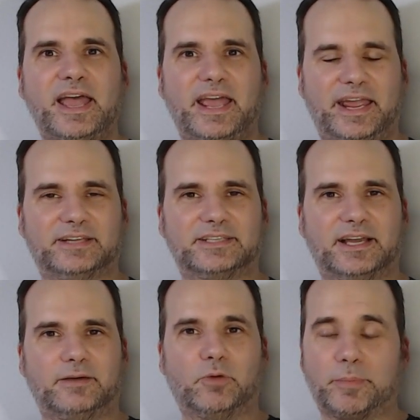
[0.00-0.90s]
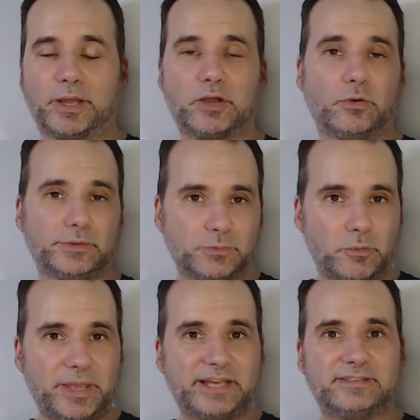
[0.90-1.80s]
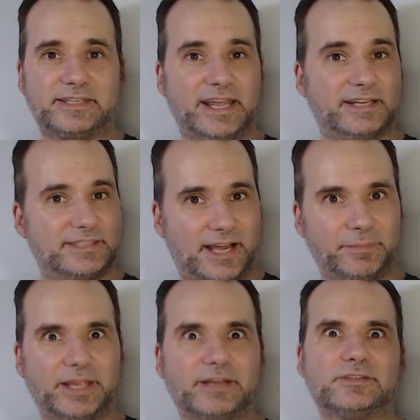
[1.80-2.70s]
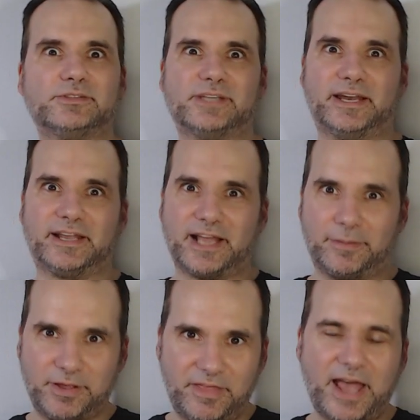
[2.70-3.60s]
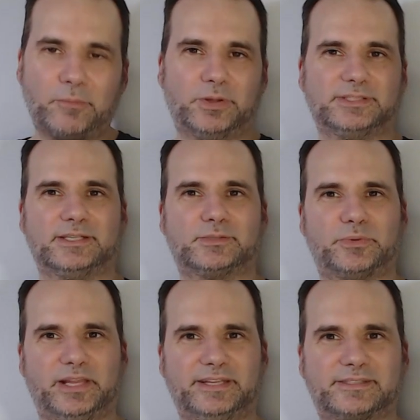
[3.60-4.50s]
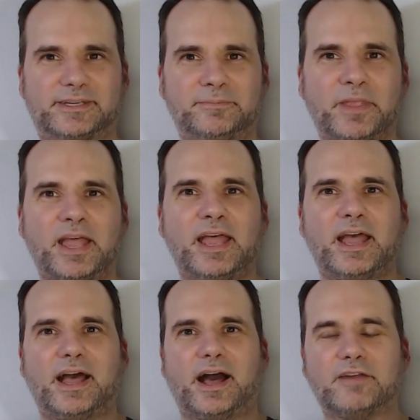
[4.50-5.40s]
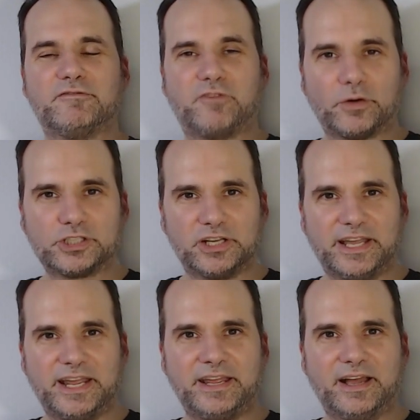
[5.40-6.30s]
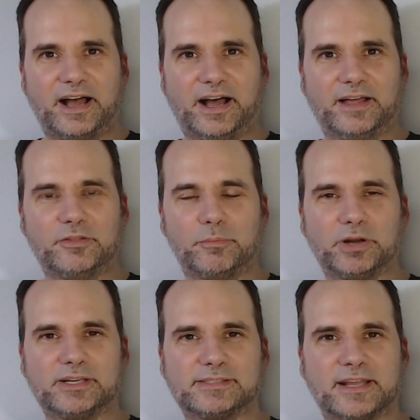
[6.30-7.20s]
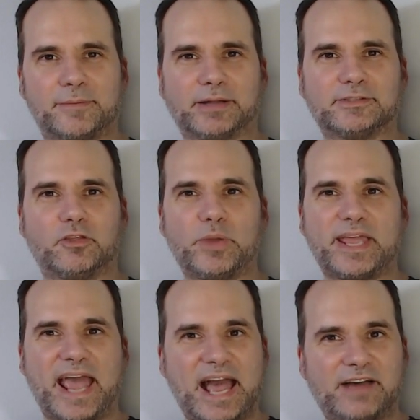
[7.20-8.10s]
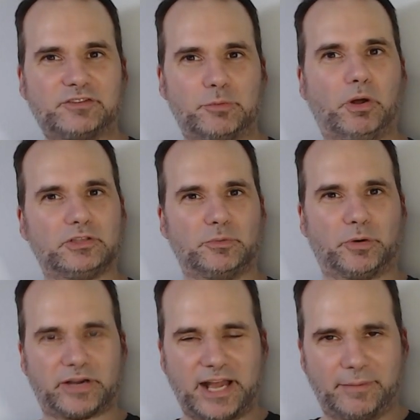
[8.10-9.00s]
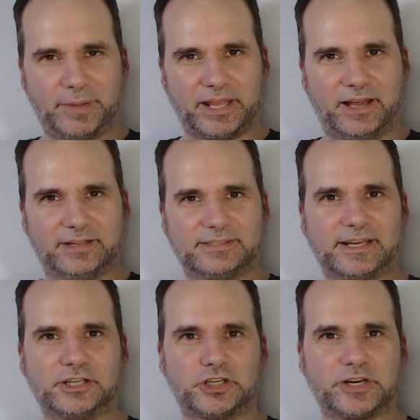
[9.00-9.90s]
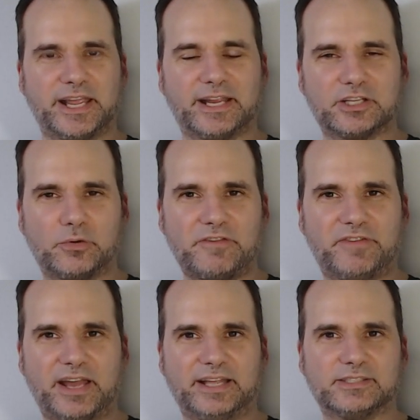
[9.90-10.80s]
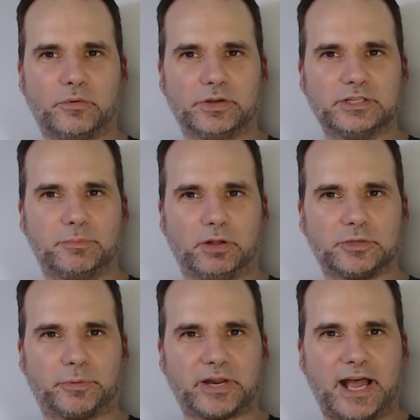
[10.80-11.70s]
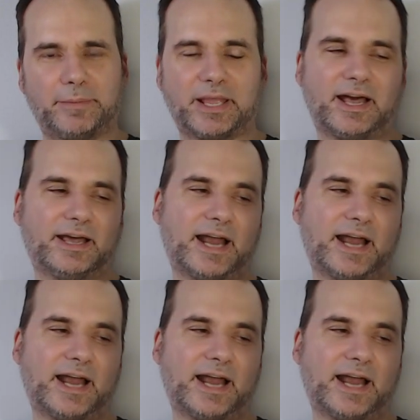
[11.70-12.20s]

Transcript: And uh, one of my goals will be to get Tom King to sign a copy of that once it's released. Unfortunately, uh, the book doesn't come out till the week after Baltimore Comic Con. Signature King Tony Fett is going to Baltimore Comic Con.